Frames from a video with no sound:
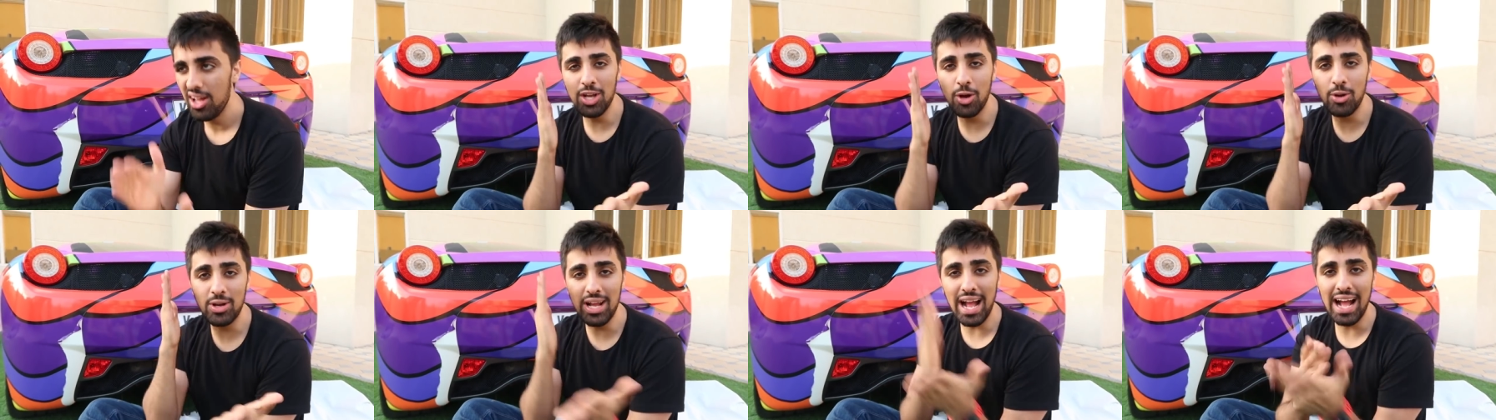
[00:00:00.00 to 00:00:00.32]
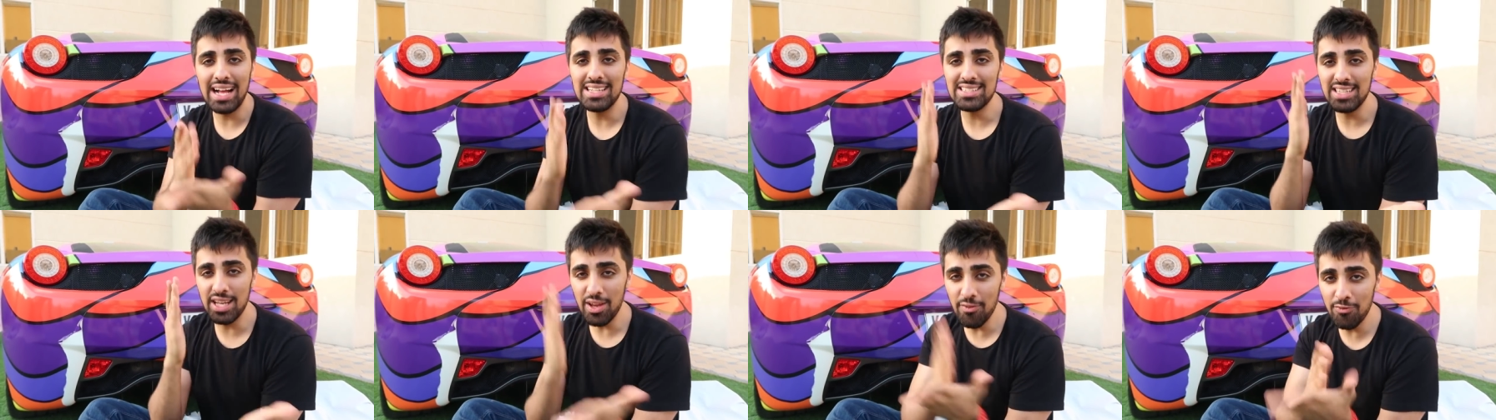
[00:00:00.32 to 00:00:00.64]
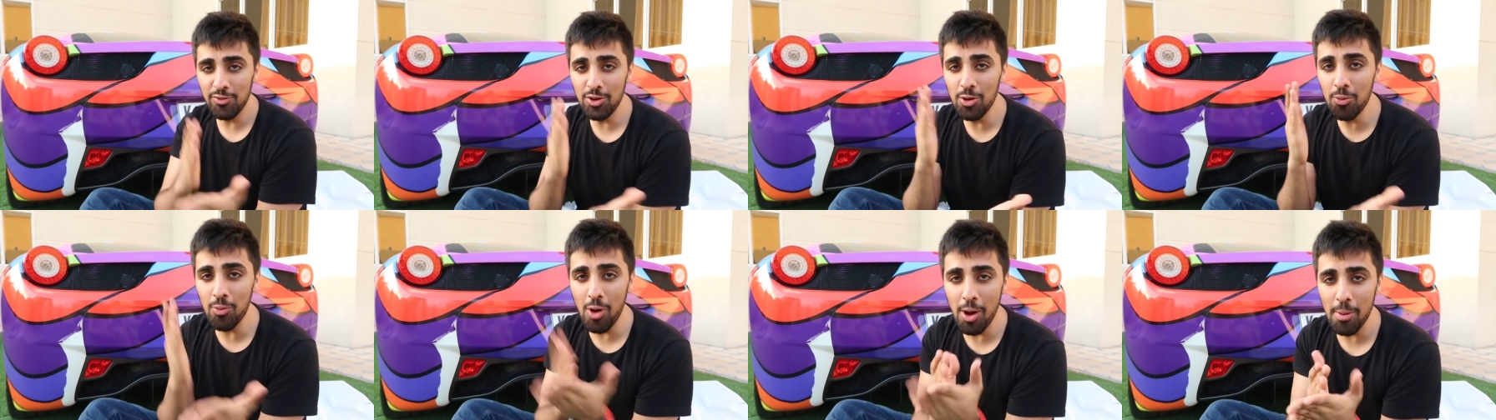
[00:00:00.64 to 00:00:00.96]
Yo, guys,
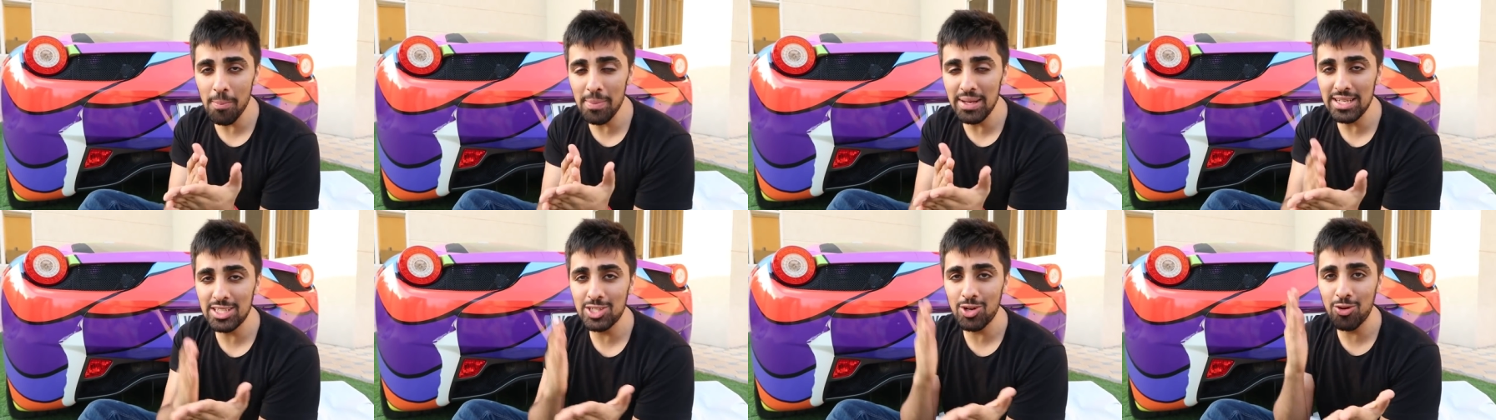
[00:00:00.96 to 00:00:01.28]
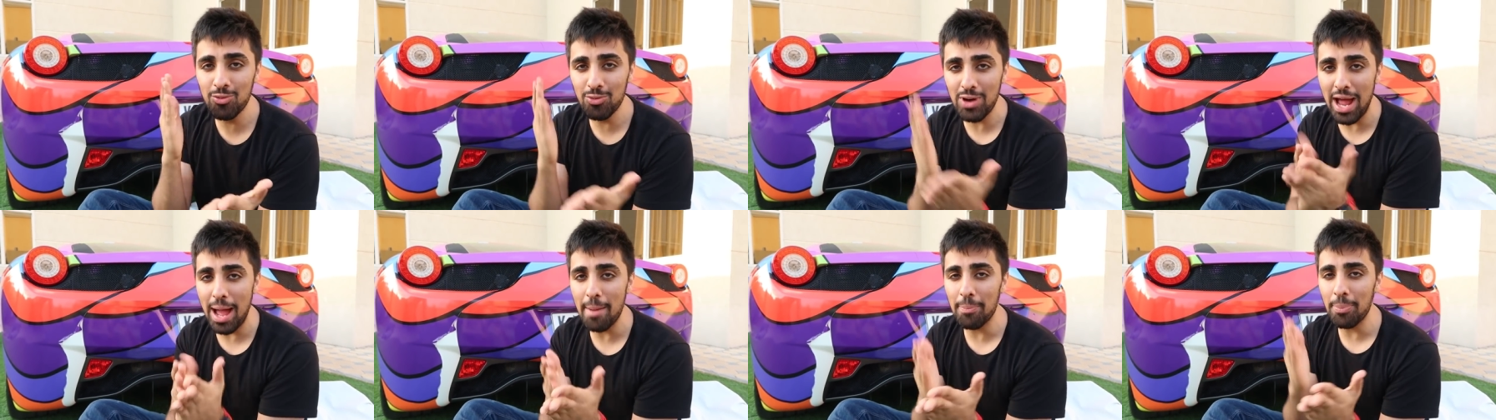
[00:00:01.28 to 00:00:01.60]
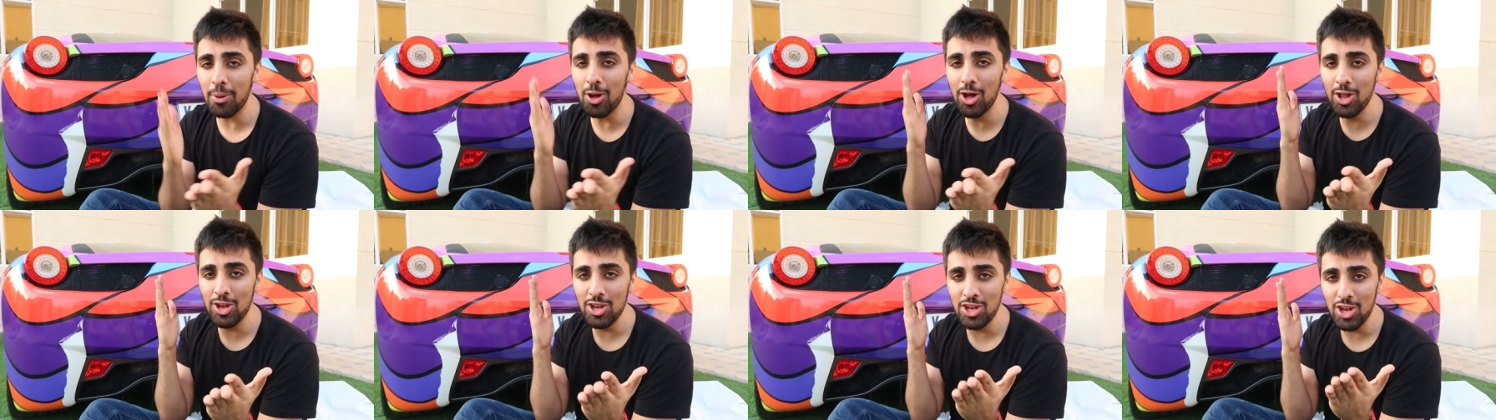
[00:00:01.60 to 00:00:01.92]
if you want me to
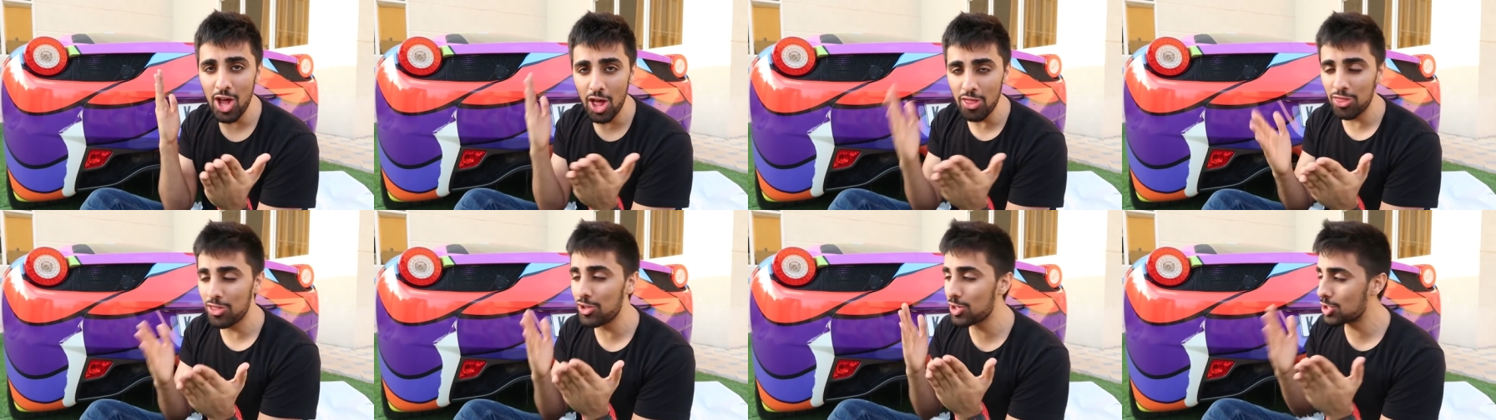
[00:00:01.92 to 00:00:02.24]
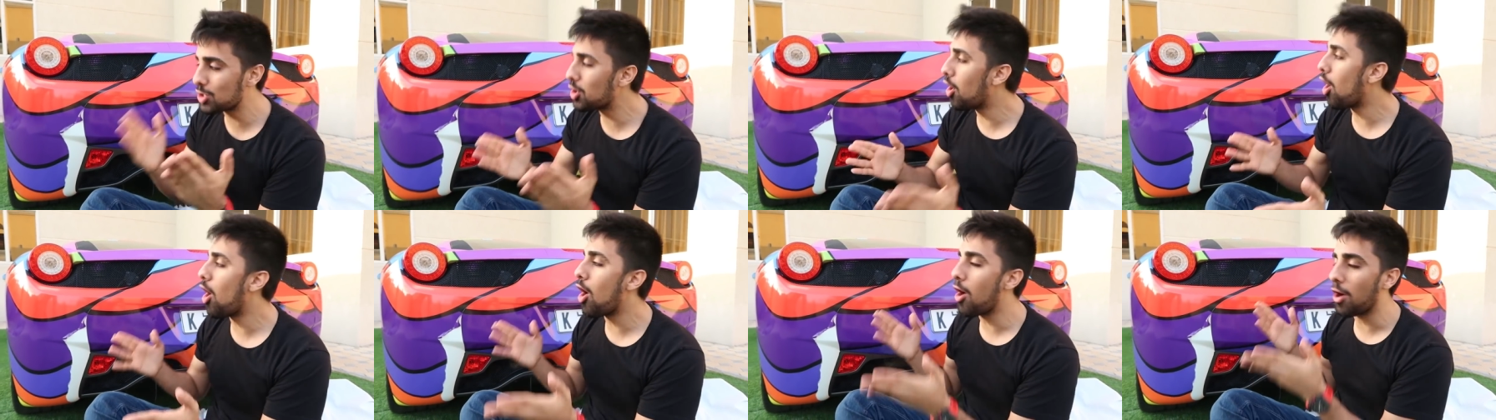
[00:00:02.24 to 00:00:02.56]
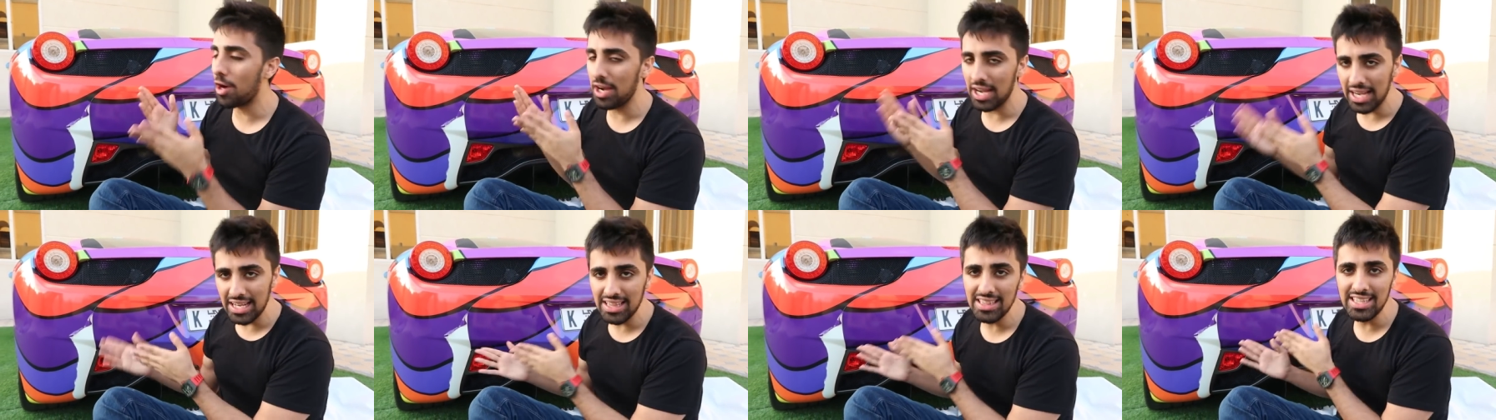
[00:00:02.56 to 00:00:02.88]
wrap another
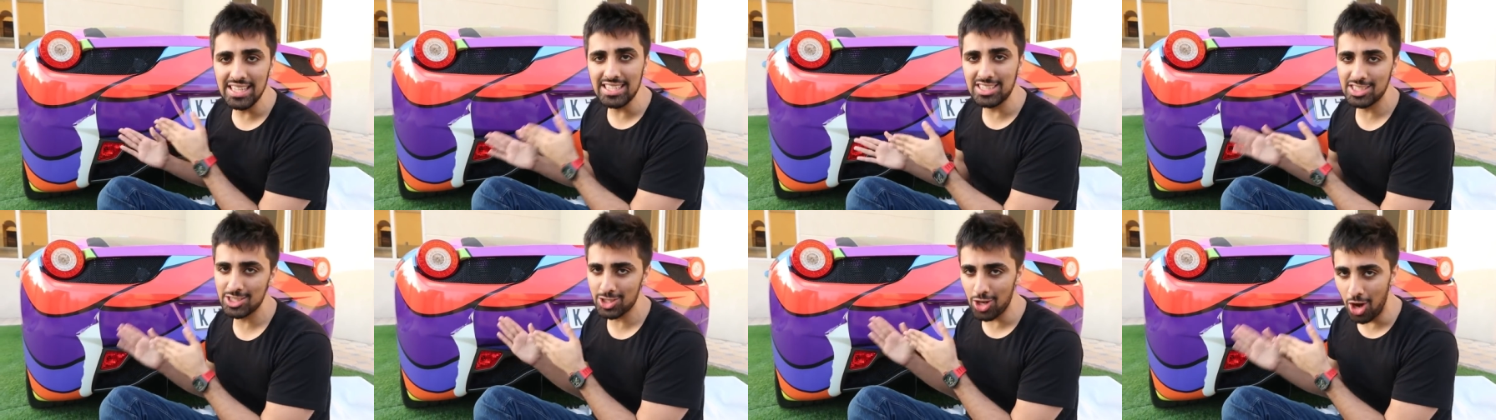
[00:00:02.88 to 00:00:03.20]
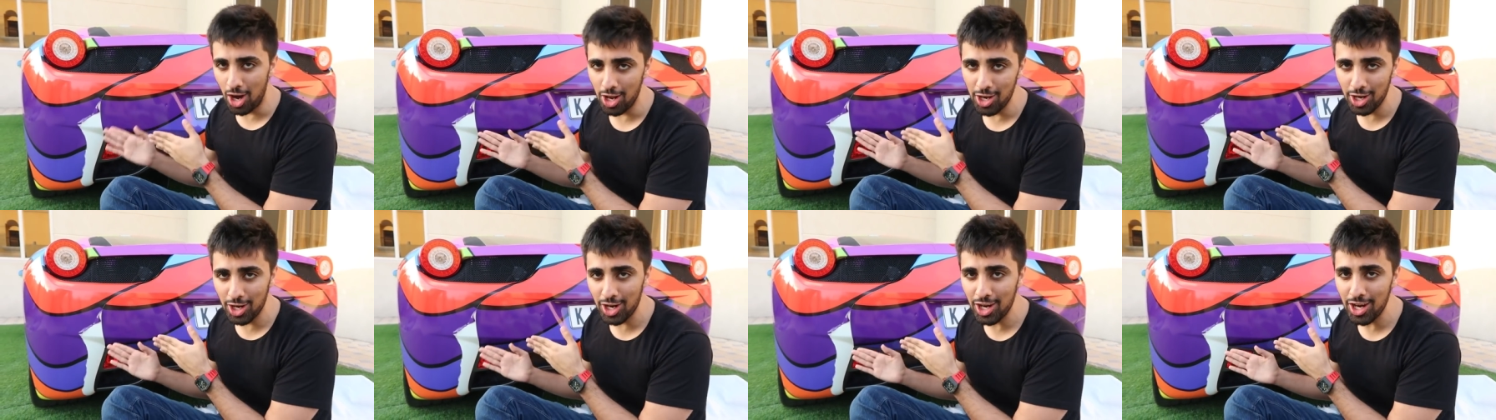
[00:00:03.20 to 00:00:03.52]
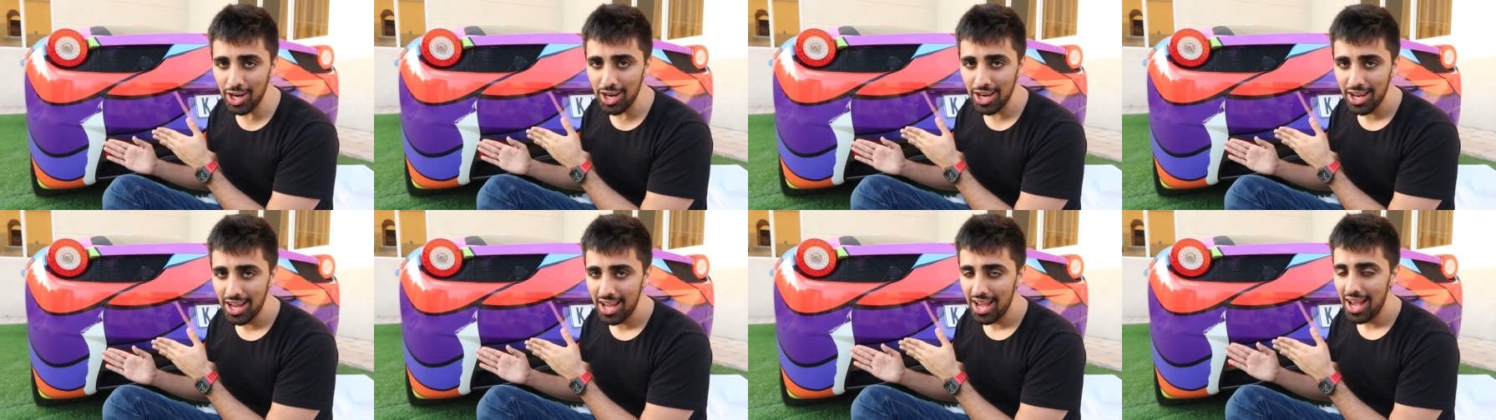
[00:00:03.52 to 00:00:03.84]
car in this
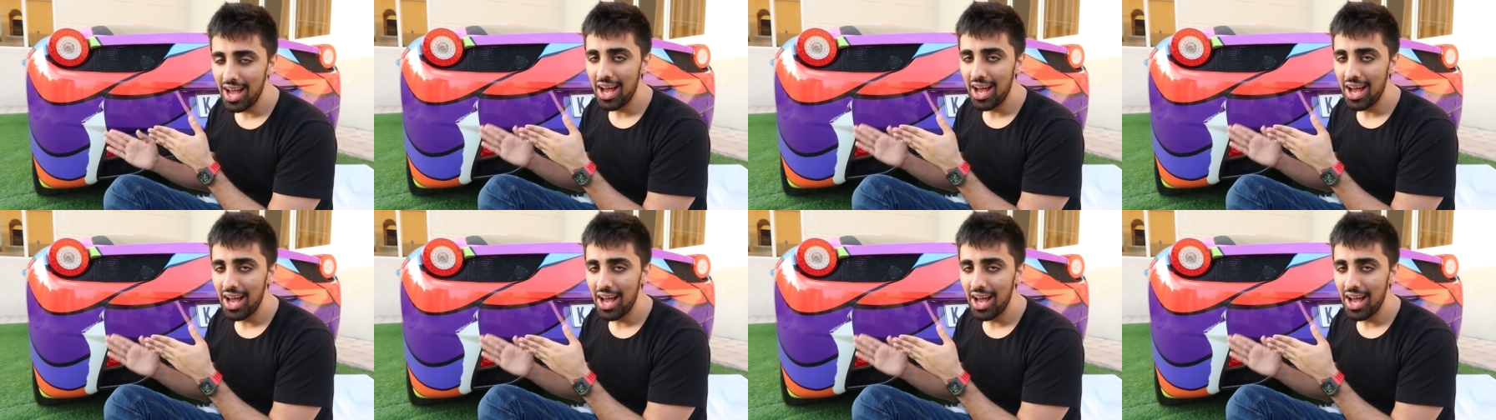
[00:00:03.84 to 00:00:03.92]
color,